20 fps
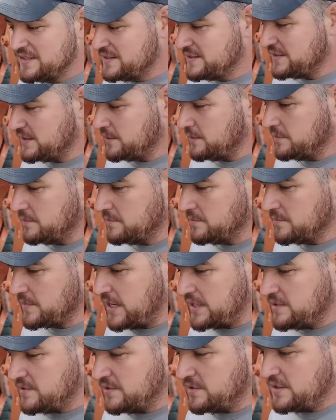so
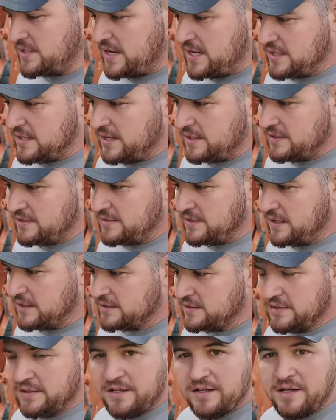Rachel and Dad kind of
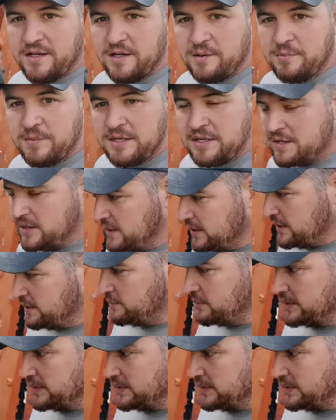doctored it up. And